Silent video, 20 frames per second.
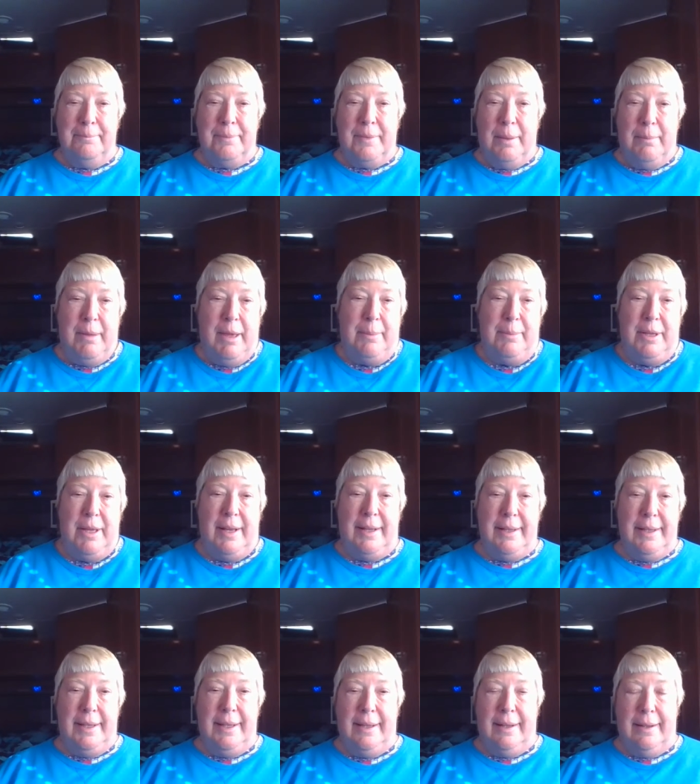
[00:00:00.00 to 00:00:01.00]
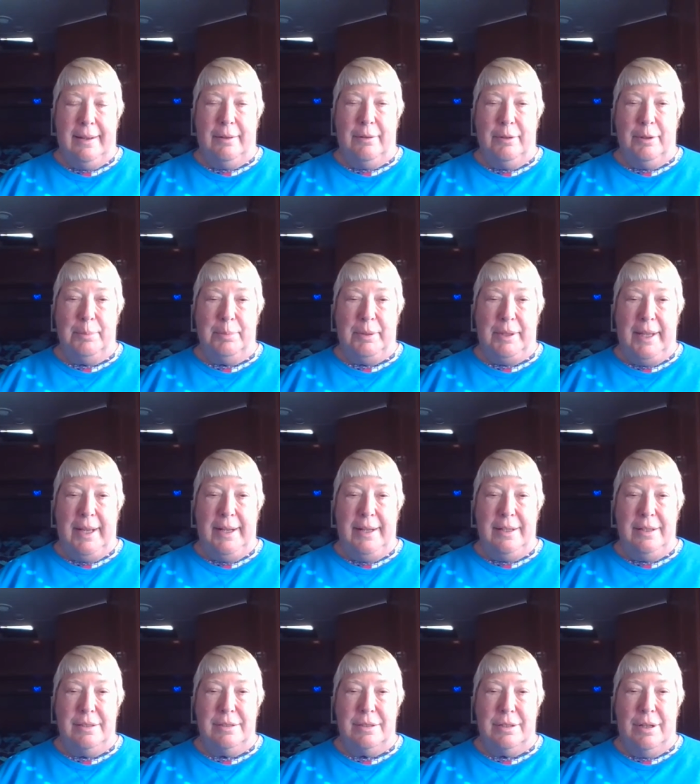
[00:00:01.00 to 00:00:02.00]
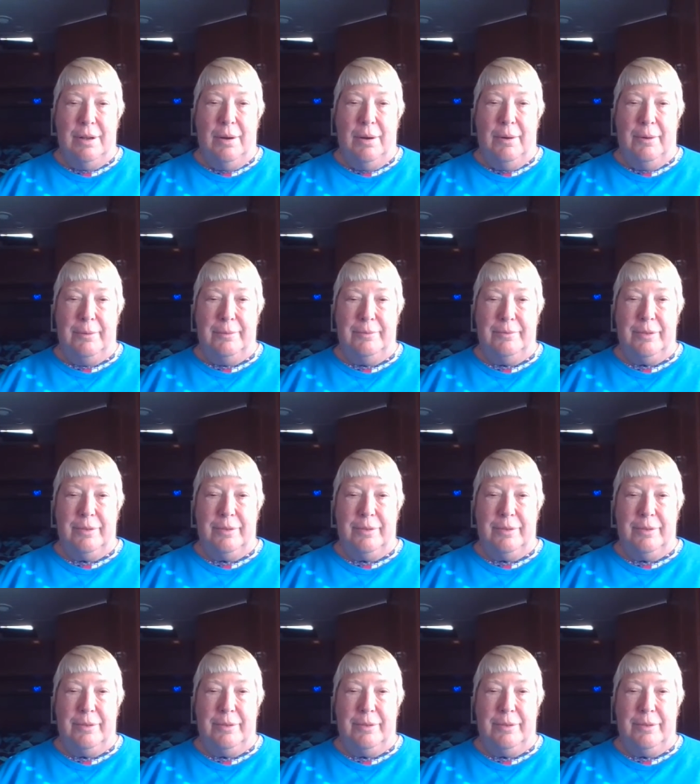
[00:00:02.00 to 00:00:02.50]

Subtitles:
Maybe I can get a group of ladies to go